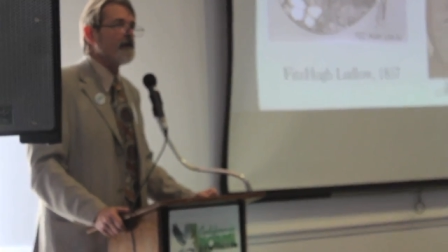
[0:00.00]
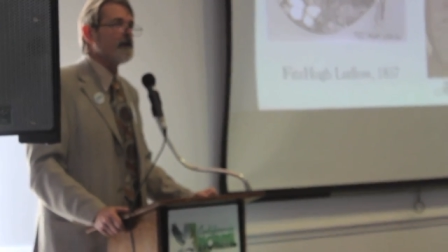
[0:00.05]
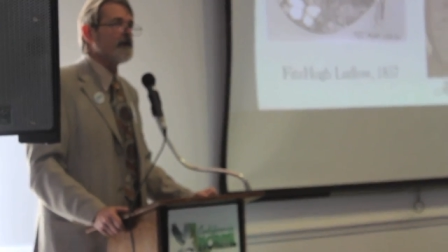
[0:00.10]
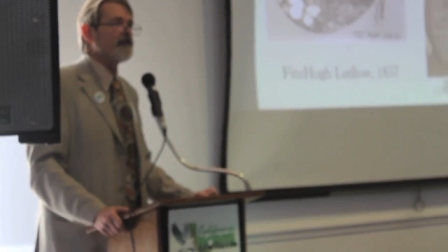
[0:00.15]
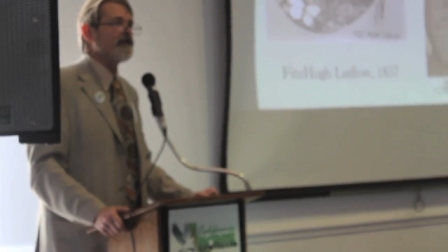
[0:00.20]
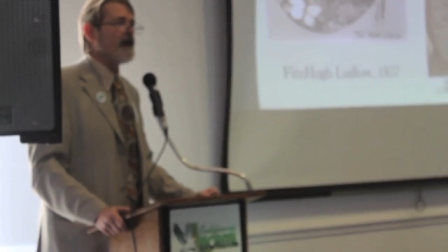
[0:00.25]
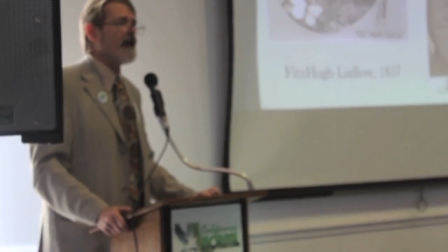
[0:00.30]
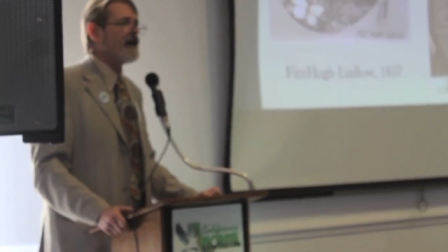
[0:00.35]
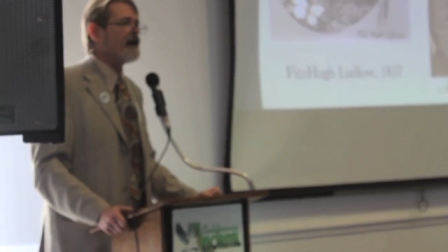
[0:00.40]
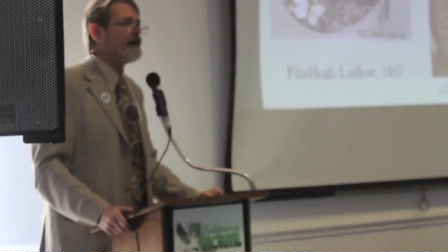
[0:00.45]

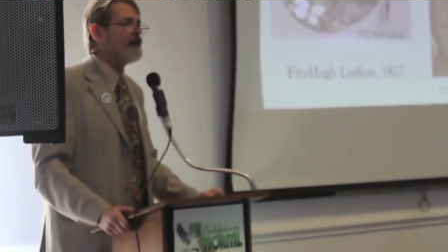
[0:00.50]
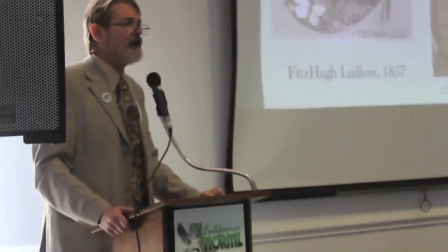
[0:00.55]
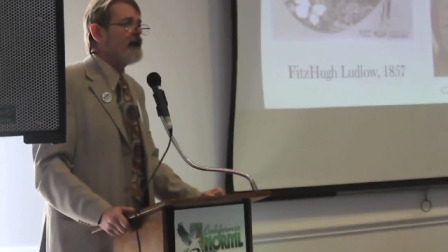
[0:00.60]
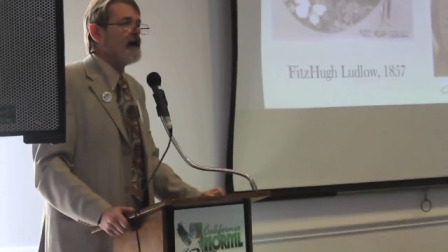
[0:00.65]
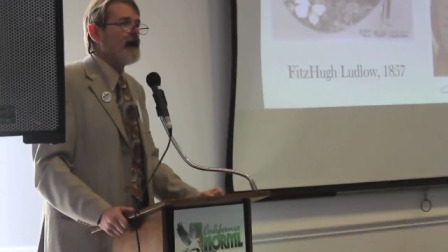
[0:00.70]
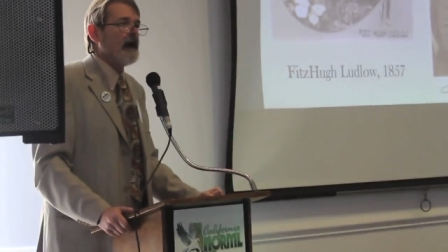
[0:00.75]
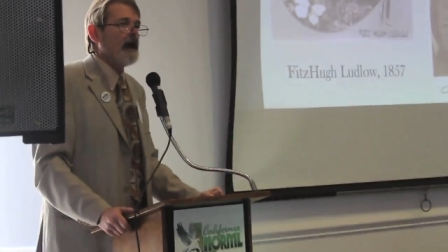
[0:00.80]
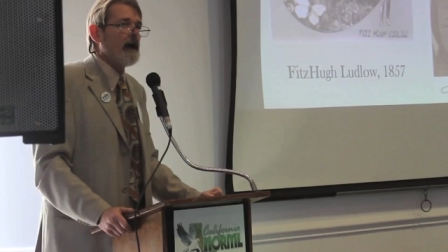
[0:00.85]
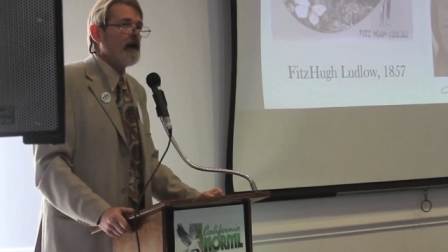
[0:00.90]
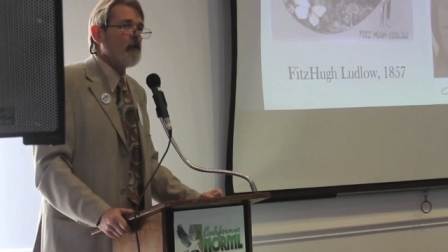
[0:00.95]
which had
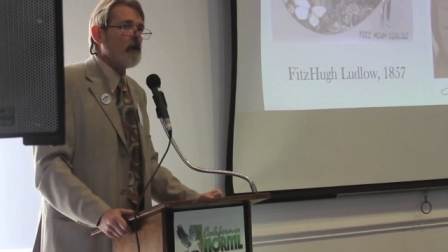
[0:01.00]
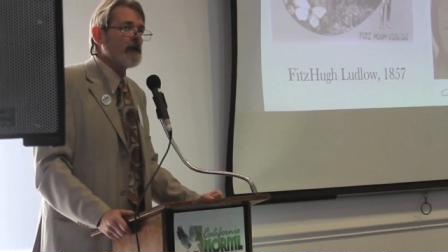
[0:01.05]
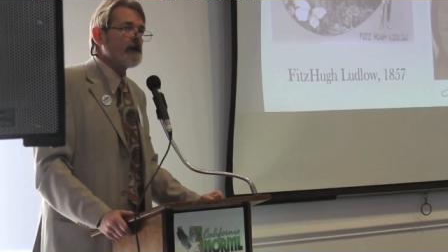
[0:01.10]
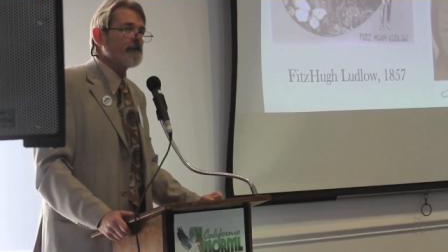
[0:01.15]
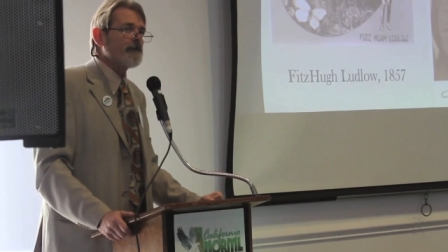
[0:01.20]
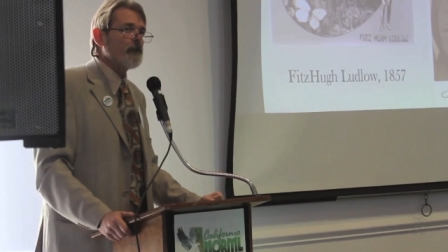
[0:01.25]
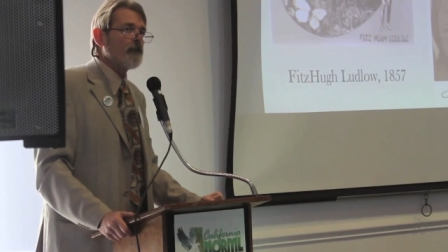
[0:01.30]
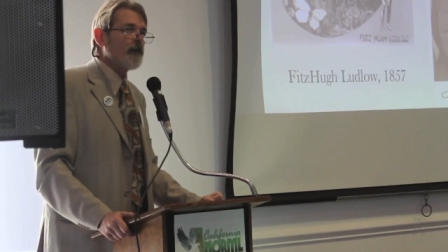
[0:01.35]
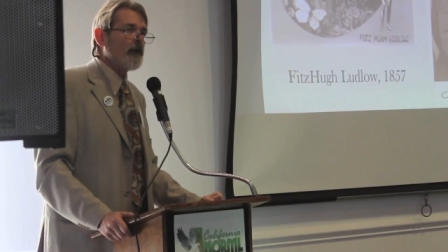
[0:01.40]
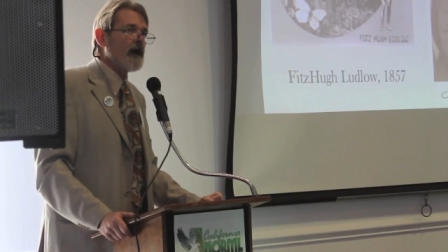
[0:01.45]
a
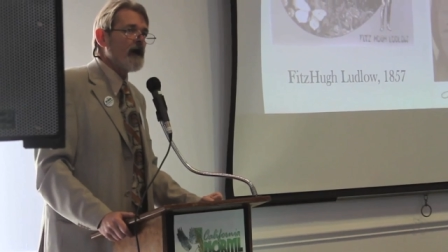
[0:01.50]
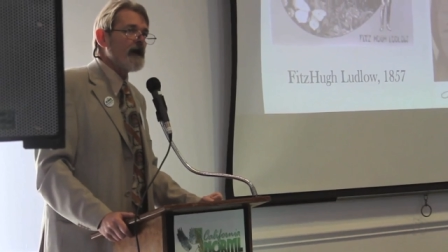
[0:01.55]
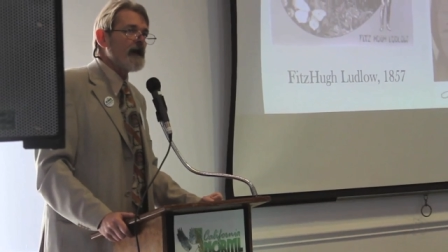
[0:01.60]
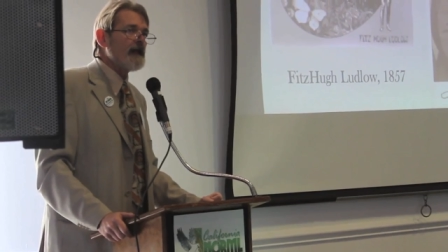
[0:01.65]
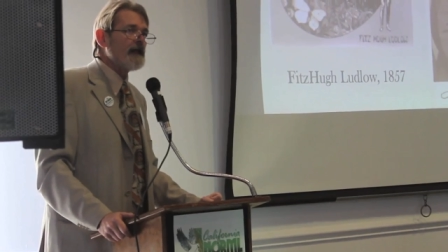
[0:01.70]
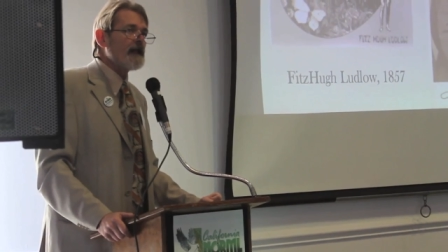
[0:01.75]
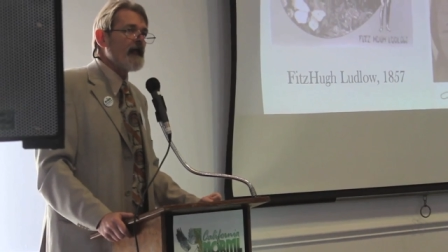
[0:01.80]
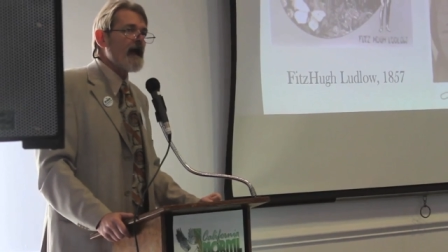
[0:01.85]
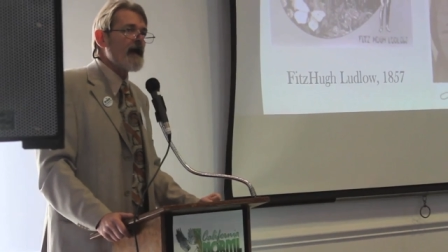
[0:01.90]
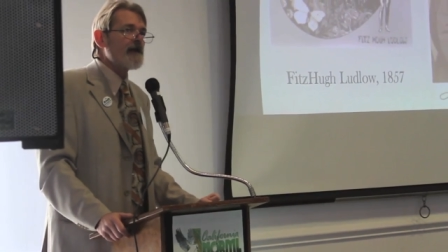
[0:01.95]
wonderful
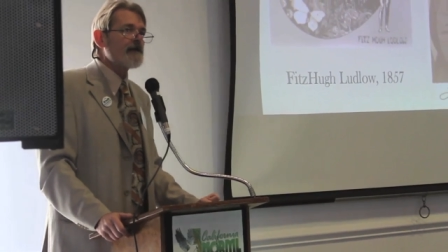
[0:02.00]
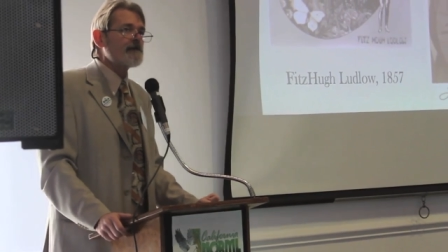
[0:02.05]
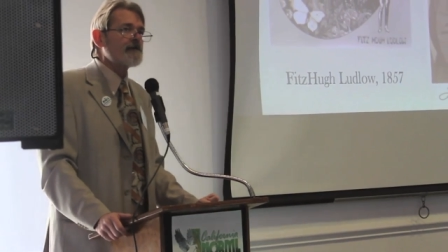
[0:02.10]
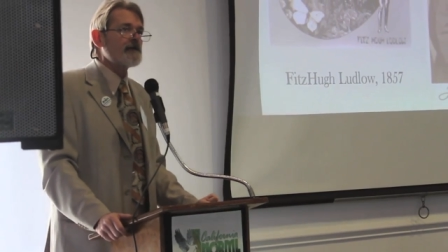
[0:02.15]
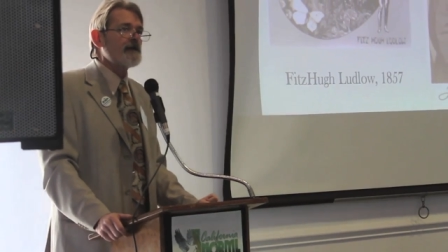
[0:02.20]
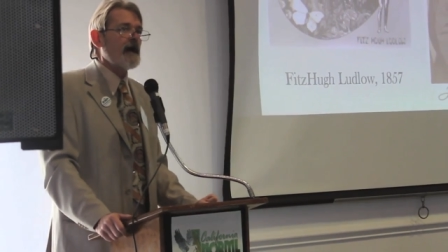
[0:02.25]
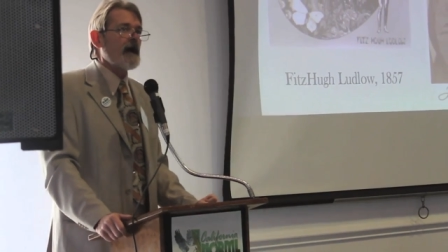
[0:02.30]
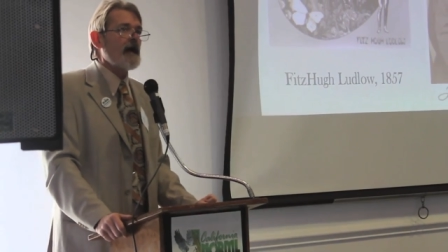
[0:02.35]
party last